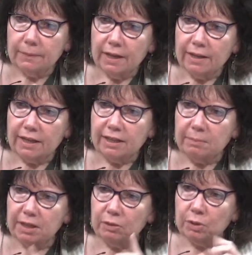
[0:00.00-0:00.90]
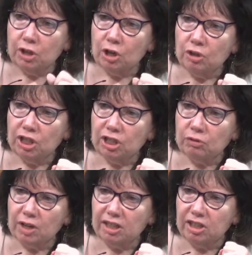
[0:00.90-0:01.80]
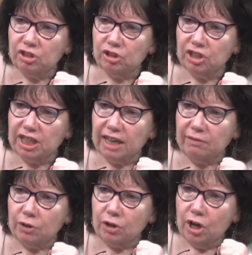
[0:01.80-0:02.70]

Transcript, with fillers: They said, because when you know Jesus Christ is your Savior,